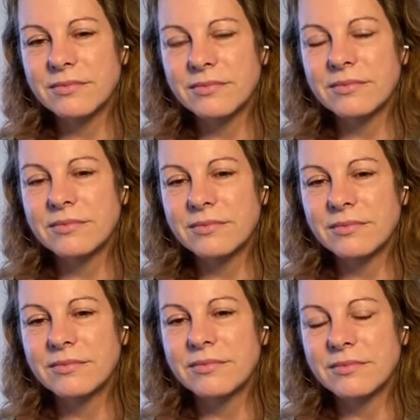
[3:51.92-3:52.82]

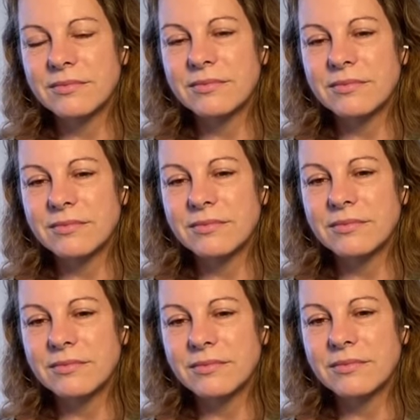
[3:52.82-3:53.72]

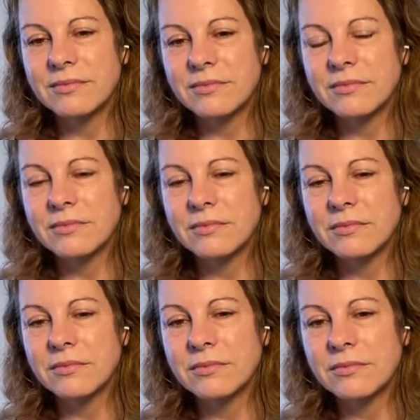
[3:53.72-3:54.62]

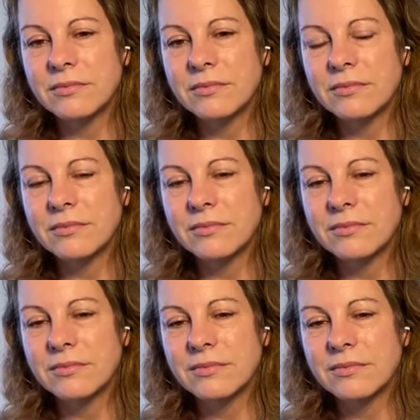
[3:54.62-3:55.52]

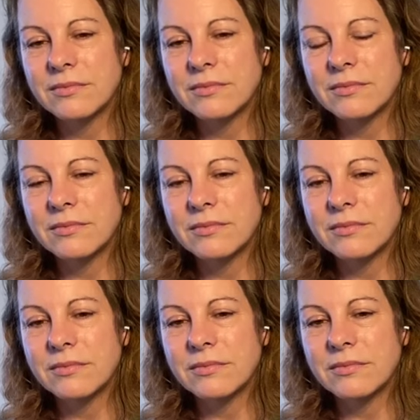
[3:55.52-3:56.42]

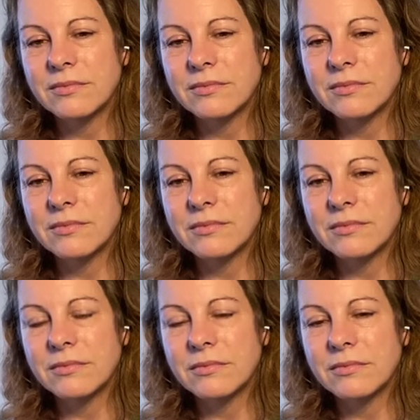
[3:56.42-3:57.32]

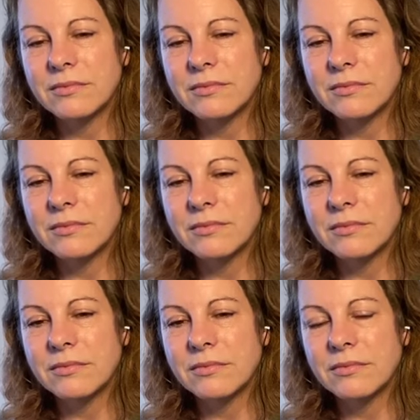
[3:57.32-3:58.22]

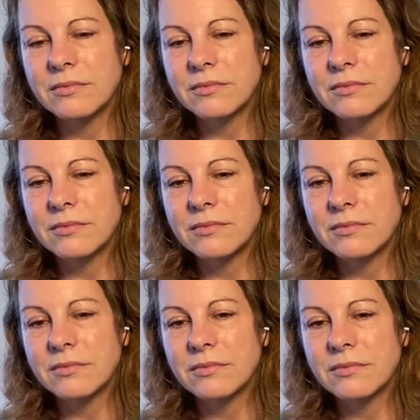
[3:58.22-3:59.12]

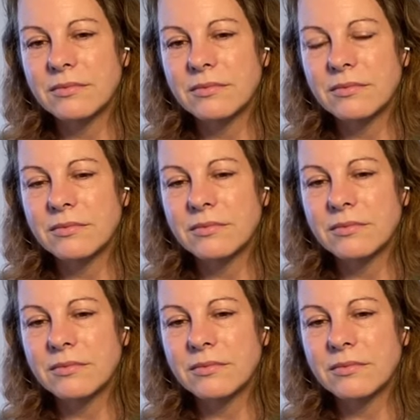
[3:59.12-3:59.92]
(not speaking)